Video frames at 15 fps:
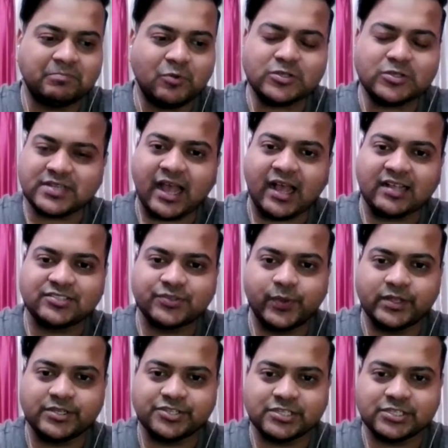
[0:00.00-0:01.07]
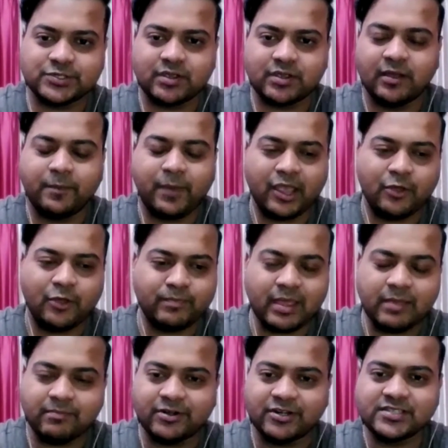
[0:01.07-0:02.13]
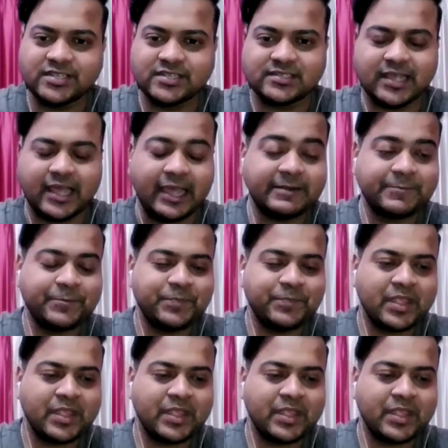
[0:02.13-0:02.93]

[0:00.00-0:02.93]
most asked questions by our members is that